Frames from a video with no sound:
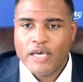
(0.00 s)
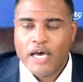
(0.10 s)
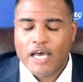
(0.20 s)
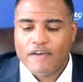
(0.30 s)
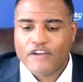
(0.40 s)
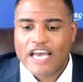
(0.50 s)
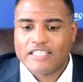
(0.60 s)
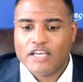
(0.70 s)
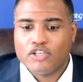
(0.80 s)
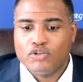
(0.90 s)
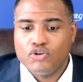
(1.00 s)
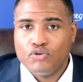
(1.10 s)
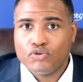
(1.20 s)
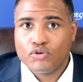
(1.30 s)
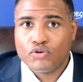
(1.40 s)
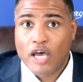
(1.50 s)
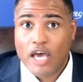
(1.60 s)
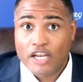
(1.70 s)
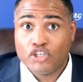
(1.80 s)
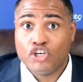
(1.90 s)
If an asset is neutral
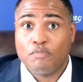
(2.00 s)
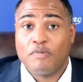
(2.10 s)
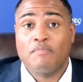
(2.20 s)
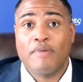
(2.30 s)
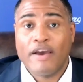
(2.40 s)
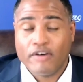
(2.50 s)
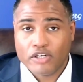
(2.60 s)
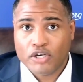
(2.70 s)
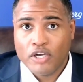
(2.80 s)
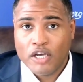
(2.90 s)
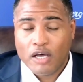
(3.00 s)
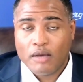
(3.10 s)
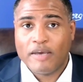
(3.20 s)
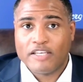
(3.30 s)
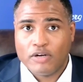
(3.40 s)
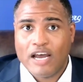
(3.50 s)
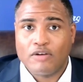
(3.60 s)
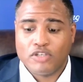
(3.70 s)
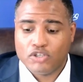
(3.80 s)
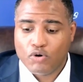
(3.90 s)
and it should be bearish based on how
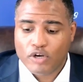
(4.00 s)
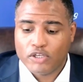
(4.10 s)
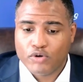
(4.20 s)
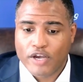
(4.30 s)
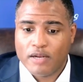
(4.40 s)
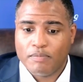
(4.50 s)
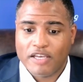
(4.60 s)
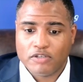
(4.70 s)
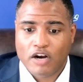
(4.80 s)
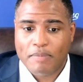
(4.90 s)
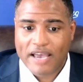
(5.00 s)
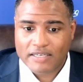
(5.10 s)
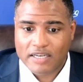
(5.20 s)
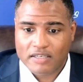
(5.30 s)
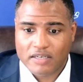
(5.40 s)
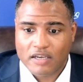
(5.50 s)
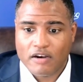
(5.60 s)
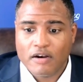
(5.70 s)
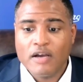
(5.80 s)
it's historically traded, based on our back testing here,